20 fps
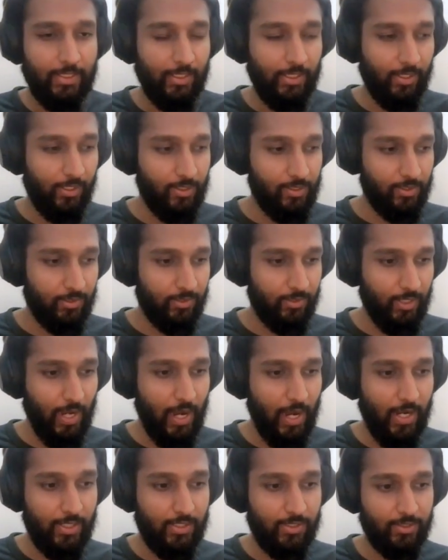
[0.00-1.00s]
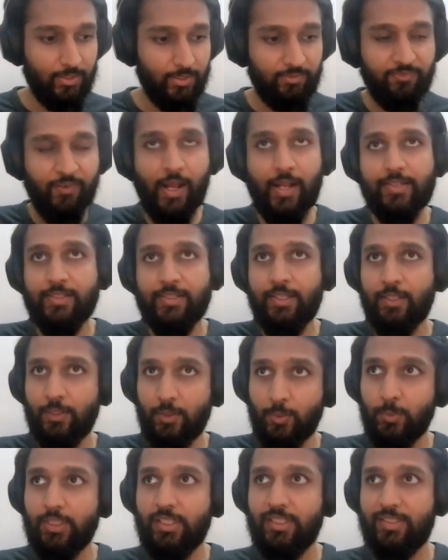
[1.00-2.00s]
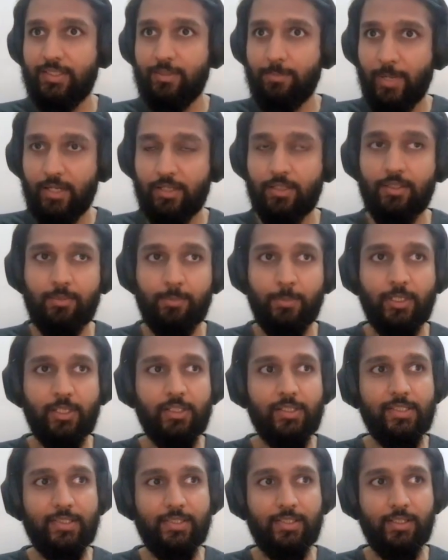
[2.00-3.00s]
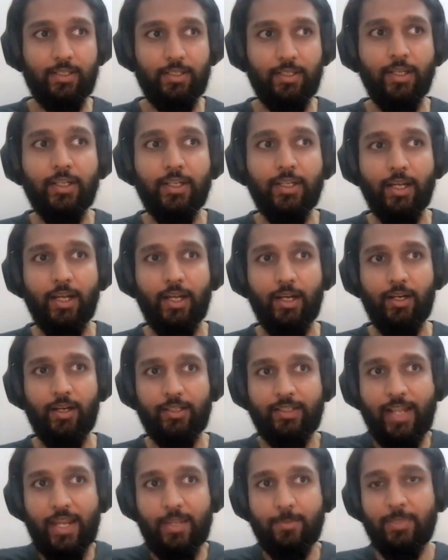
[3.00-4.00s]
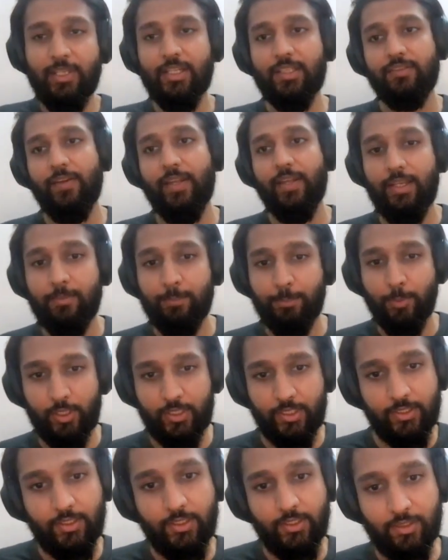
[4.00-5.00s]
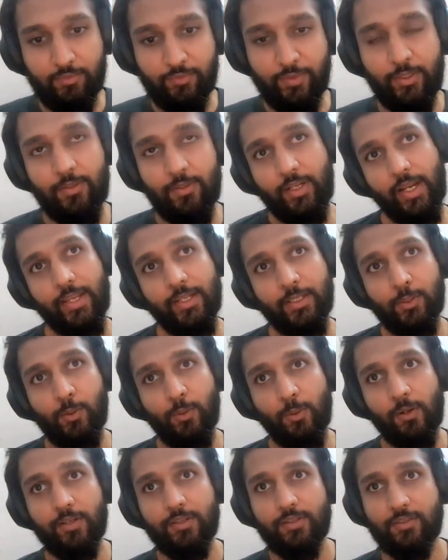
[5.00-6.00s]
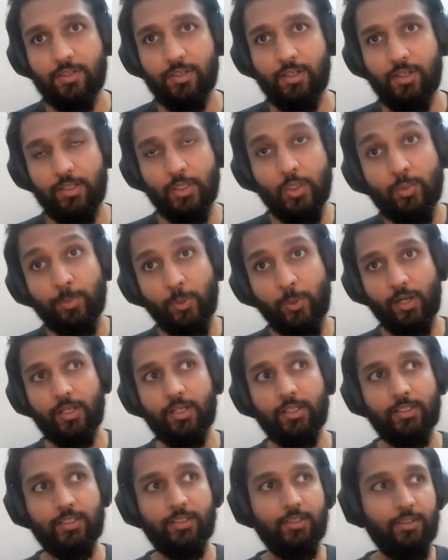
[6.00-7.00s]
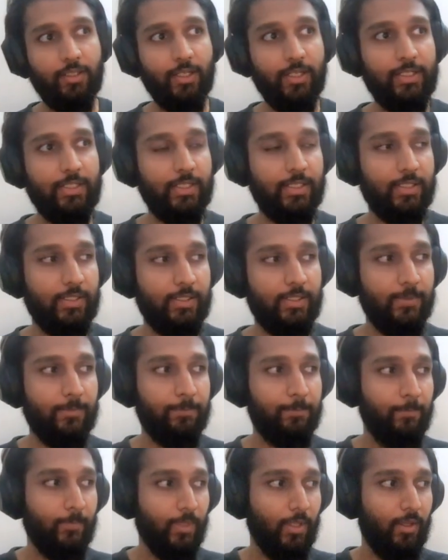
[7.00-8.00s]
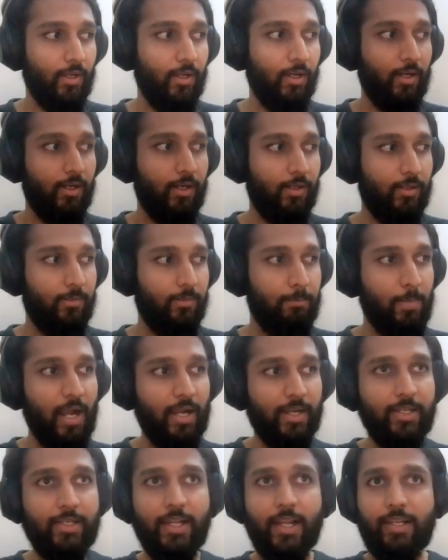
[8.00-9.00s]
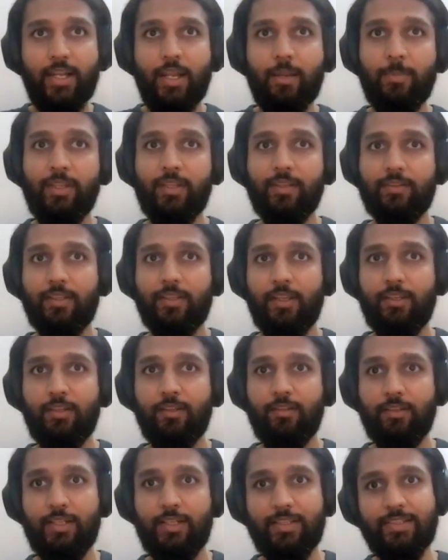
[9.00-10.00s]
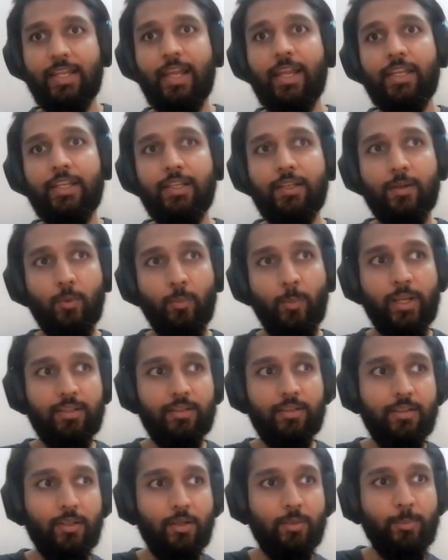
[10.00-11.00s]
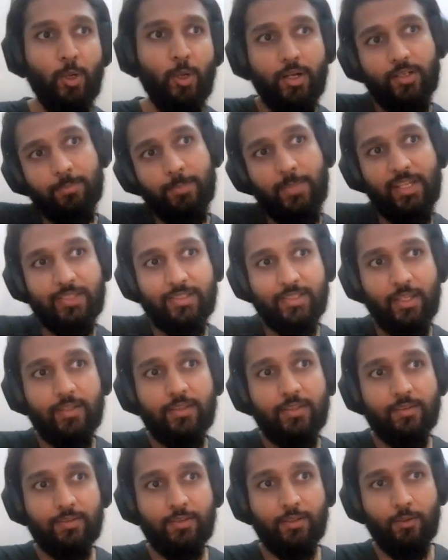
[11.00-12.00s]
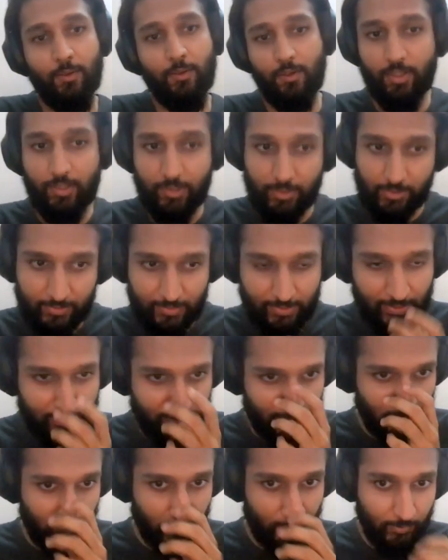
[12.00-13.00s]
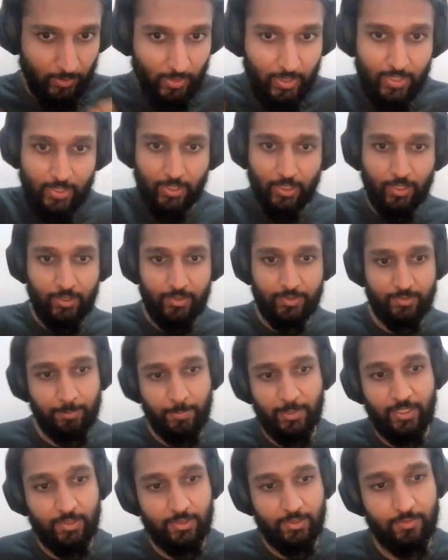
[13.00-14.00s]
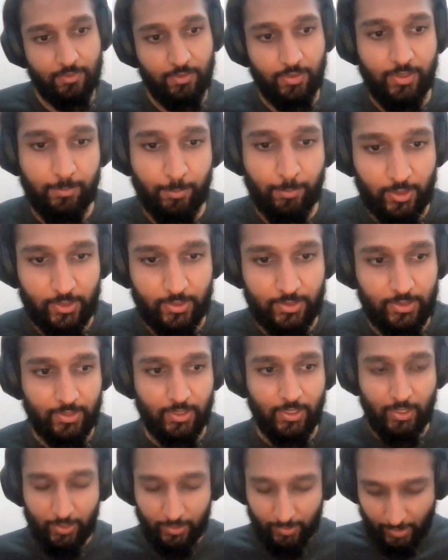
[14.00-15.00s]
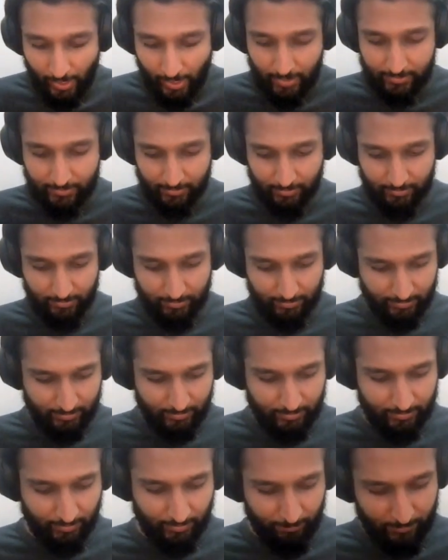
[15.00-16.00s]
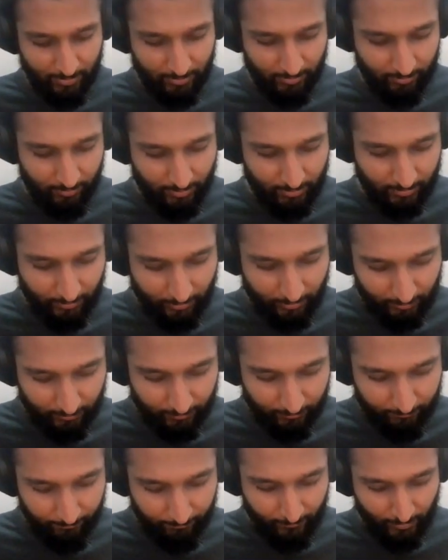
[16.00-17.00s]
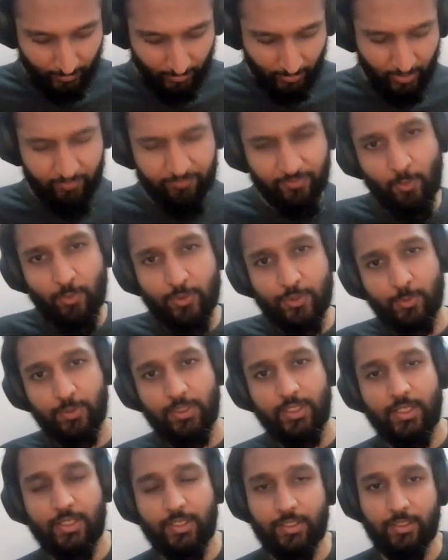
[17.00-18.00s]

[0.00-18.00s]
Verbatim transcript: Uh, and the faster you do this, the better because uh, uh, timing is very important when you're trying to launch a new product, right? Um, uh, market dynamics can decide whether your product makes sense or not, right? So uh, speed is really important. Last, this is something that um, I found unique